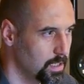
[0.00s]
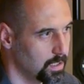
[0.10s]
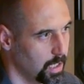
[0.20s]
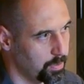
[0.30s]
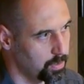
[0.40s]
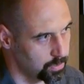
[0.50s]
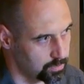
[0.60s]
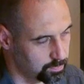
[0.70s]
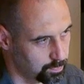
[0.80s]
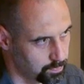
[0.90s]
Now we're going
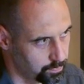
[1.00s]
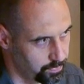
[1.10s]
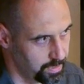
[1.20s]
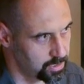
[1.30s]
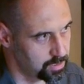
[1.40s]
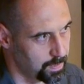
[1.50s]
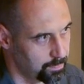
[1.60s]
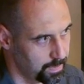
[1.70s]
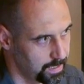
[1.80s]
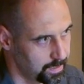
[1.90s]
to finish by
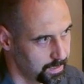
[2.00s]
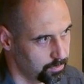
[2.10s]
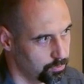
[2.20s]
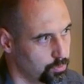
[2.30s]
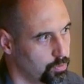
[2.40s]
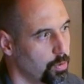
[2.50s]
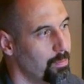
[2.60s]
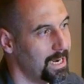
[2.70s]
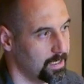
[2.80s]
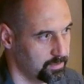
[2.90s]
playing into
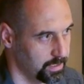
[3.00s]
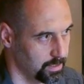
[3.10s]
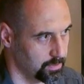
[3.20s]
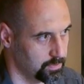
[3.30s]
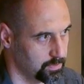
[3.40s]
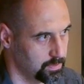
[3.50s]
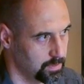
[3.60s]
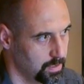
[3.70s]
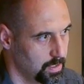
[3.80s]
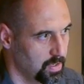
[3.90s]
chromatic scales.
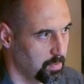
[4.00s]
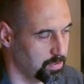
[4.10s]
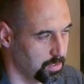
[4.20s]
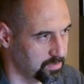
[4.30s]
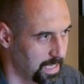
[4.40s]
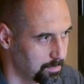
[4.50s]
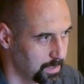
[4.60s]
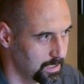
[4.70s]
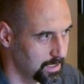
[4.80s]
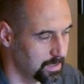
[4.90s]
What does that
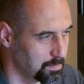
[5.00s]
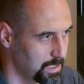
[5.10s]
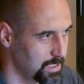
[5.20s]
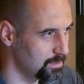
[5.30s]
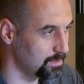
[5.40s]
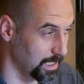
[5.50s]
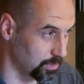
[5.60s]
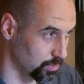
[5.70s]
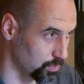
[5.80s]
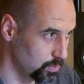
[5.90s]
mean? It means
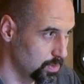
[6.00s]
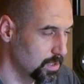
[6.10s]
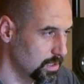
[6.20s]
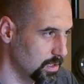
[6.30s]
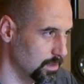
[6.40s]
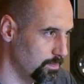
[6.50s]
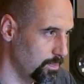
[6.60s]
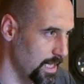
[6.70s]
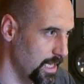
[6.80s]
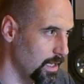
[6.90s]
that you can
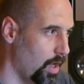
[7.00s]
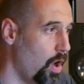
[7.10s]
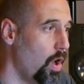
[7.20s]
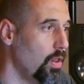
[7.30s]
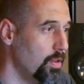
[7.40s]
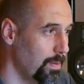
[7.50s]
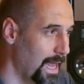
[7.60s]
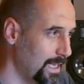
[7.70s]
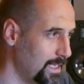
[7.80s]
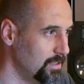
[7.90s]
play all the
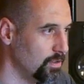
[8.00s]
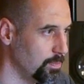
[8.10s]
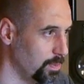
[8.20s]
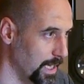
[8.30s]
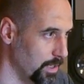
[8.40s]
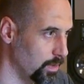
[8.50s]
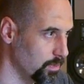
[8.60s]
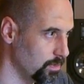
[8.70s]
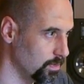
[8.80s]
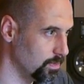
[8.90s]
black keys on the piano
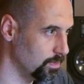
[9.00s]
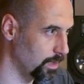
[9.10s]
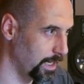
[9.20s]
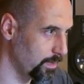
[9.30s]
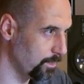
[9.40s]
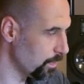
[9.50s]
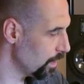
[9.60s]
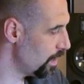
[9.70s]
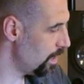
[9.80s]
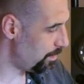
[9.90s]
also, right?
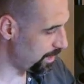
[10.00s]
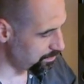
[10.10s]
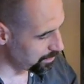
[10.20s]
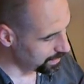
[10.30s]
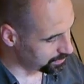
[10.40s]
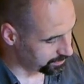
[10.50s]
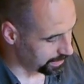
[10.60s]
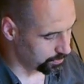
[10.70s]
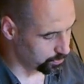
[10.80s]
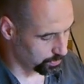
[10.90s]
But it means
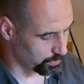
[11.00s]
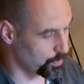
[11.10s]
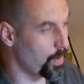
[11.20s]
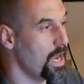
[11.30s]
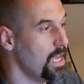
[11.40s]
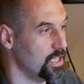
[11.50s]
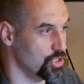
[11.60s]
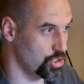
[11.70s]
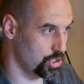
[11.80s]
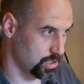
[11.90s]
that your
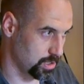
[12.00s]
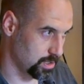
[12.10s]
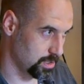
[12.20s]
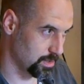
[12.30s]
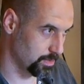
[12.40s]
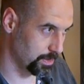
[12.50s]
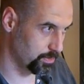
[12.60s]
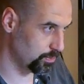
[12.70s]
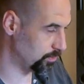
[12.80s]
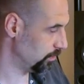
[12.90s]
range
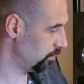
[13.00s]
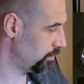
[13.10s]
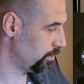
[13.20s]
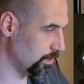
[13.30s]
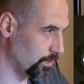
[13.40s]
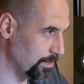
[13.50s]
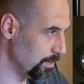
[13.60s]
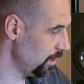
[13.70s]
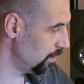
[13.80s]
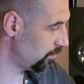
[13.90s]
reduces. What do I
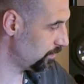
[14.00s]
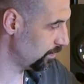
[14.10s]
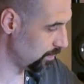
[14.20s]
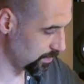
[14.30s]
mean is,